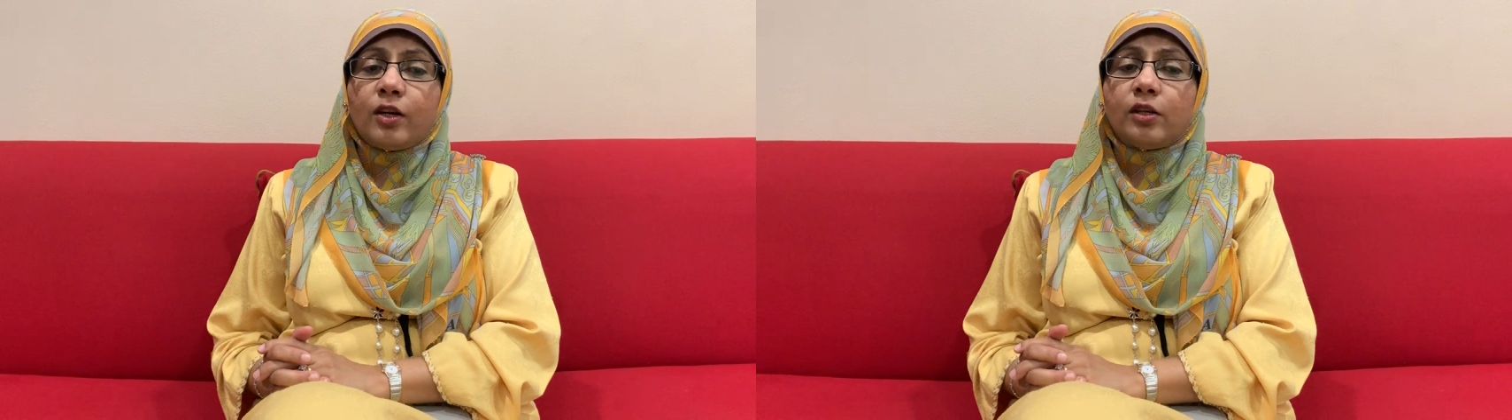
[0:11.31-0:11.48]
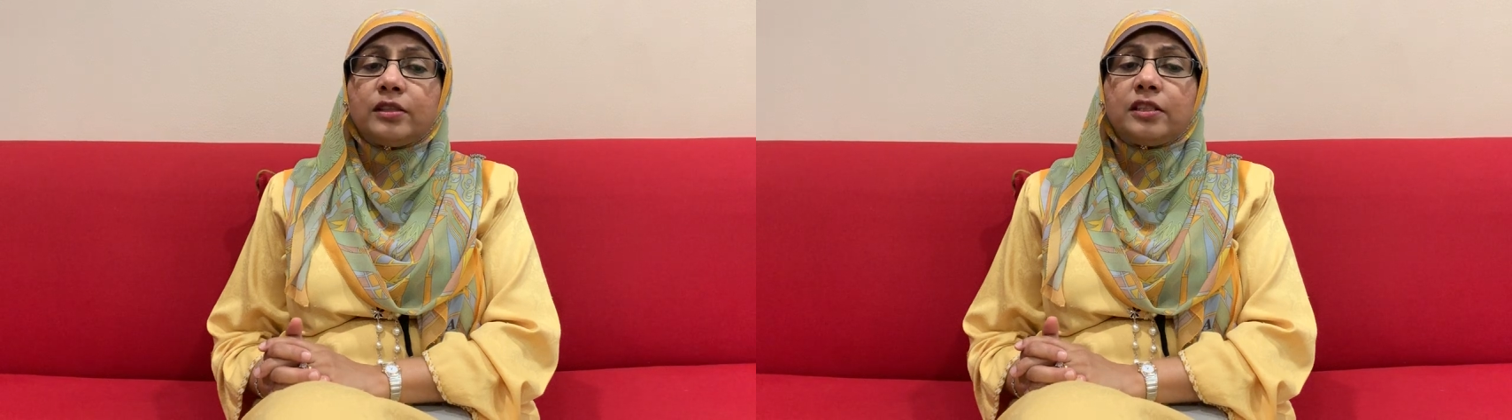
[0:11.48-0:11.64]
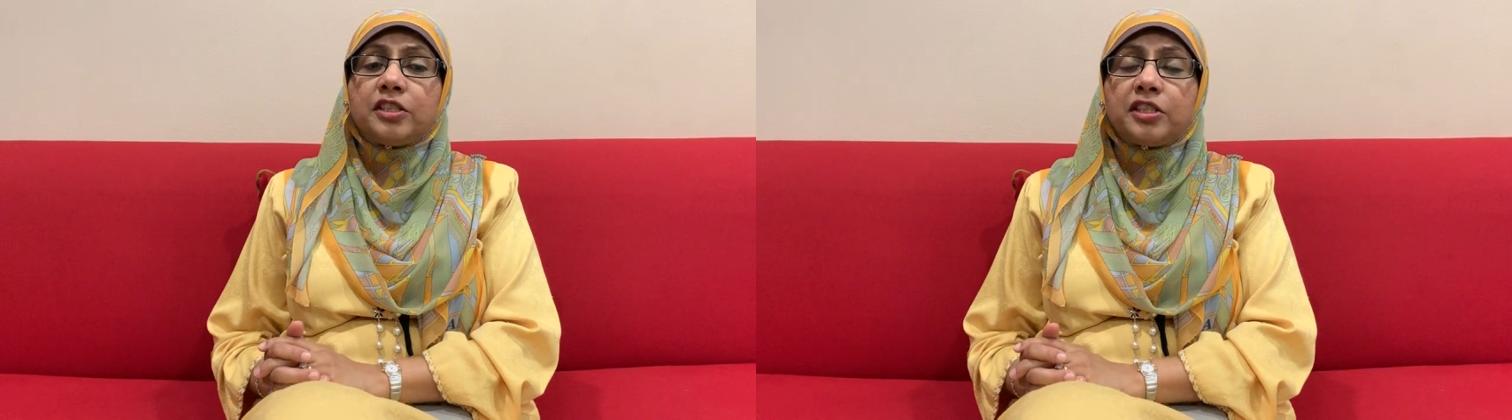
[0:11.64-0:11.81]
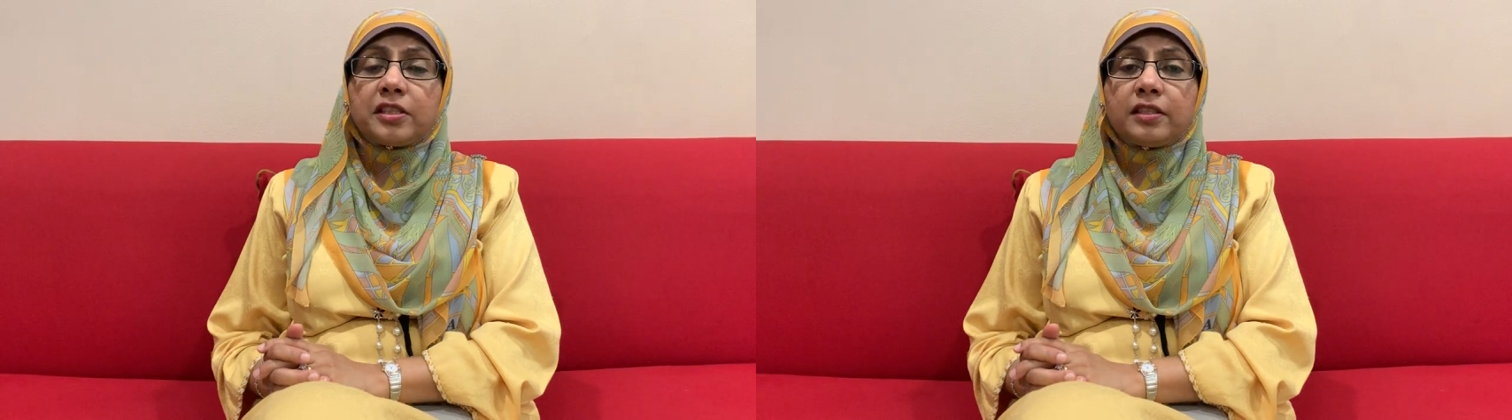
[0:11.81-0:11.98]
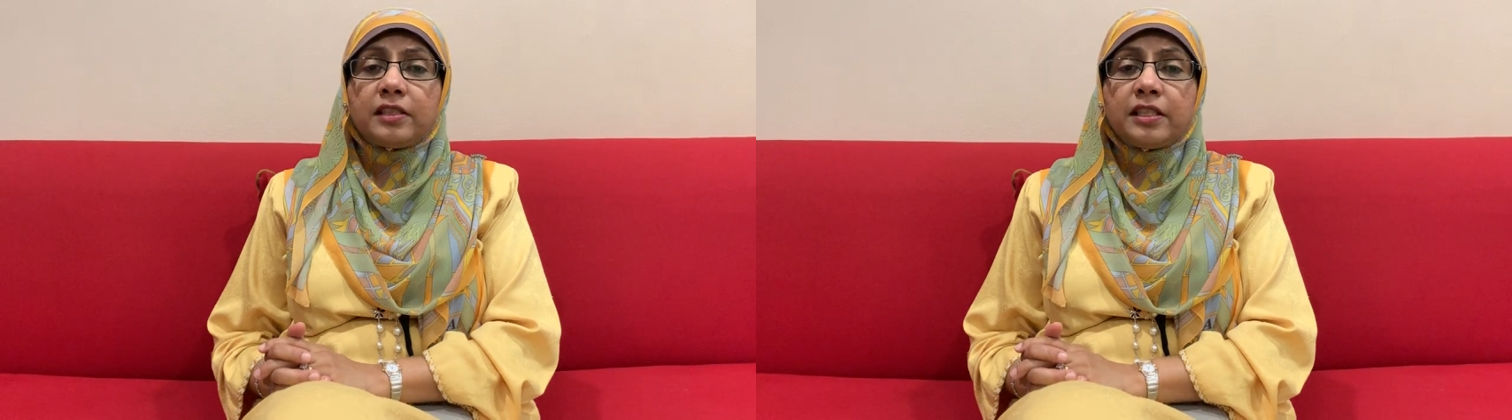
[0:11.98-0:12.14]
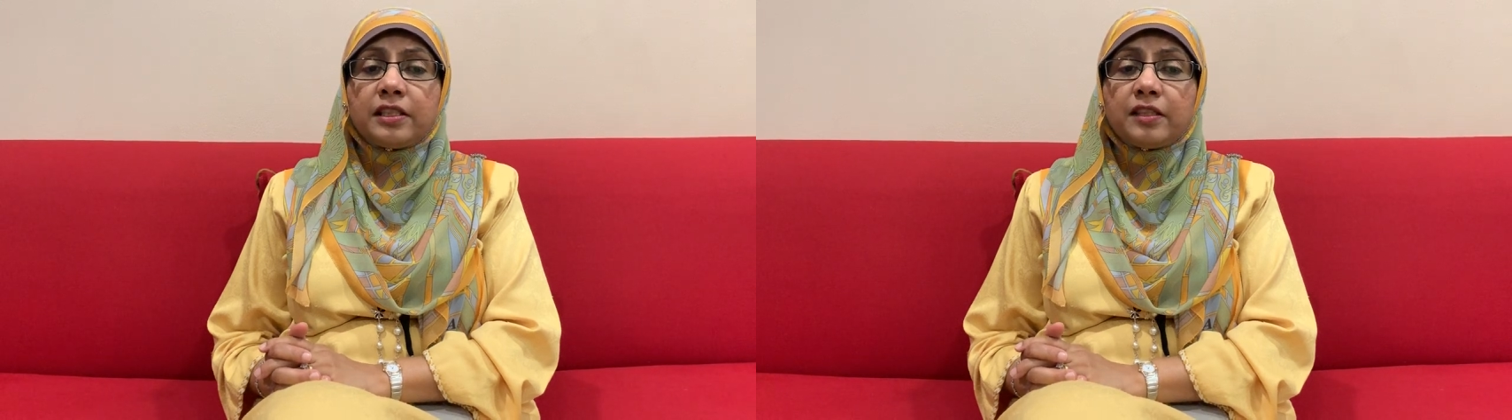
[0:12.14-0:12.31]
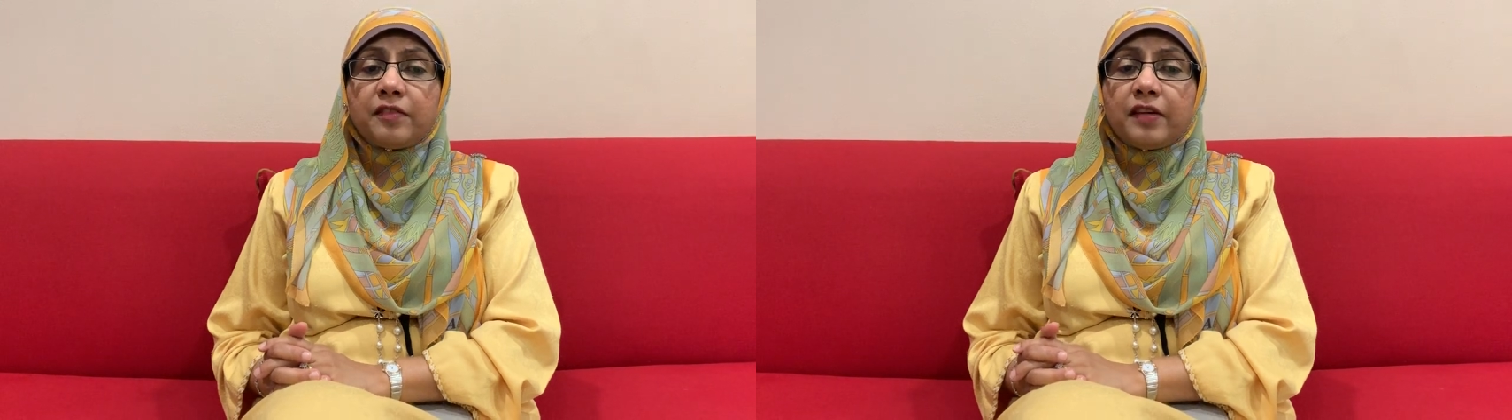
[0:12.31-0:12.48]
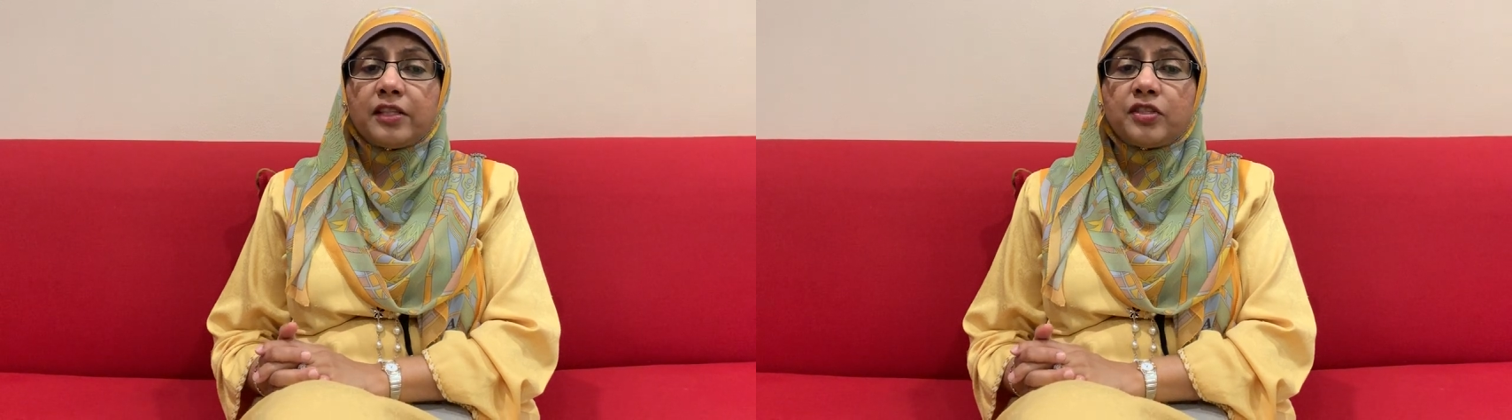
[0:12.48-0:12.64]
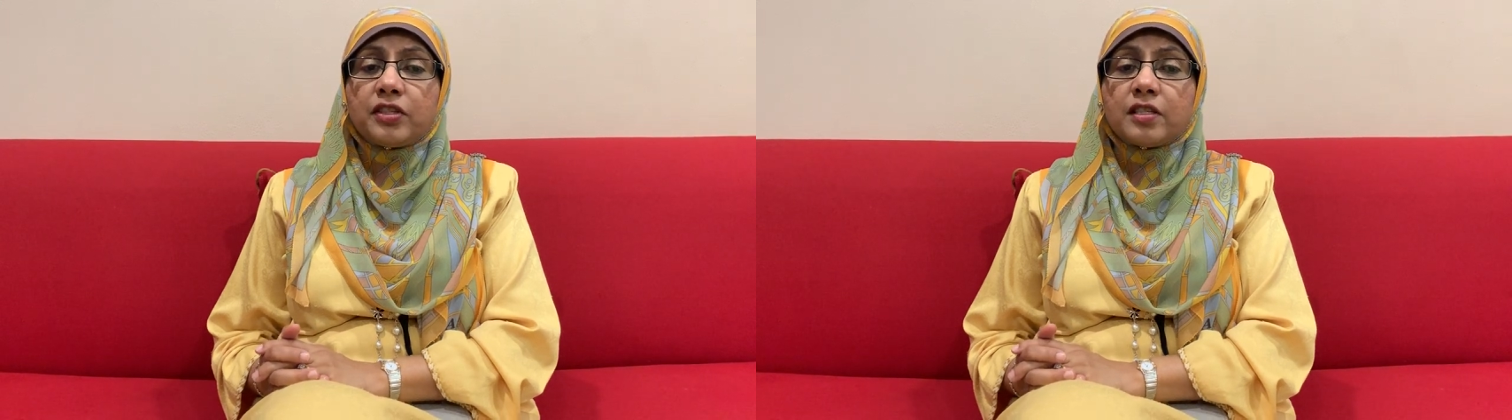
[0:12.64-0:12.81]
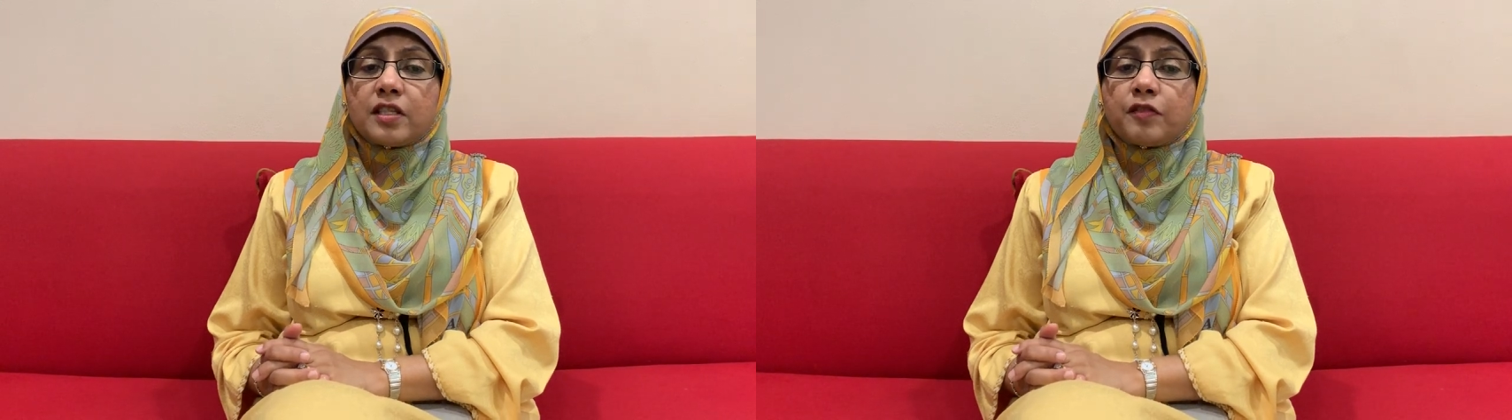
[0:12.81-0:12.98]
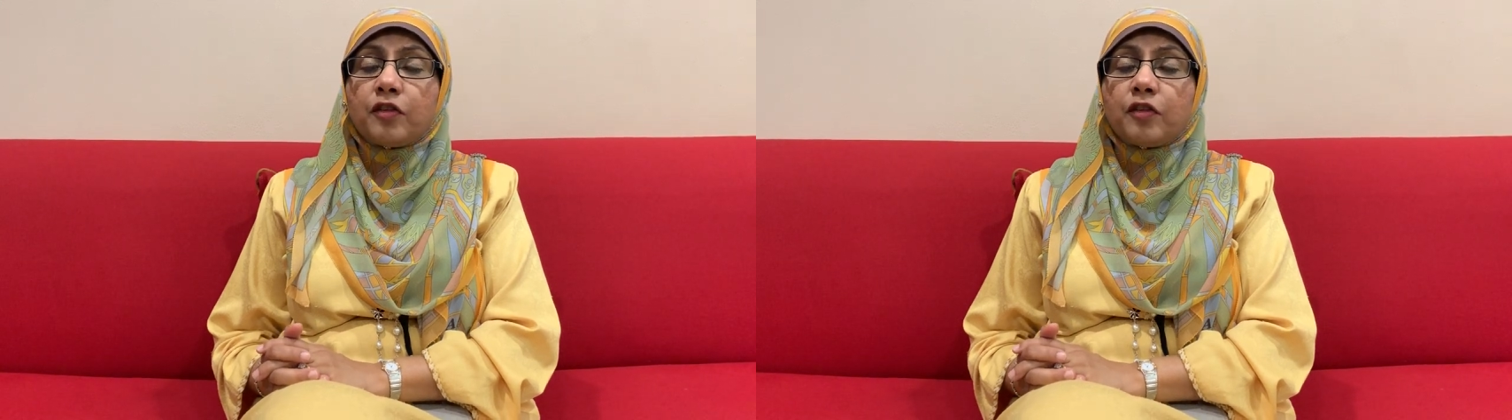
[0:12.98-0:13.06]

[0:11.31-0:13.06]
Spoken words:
on Digital Interventions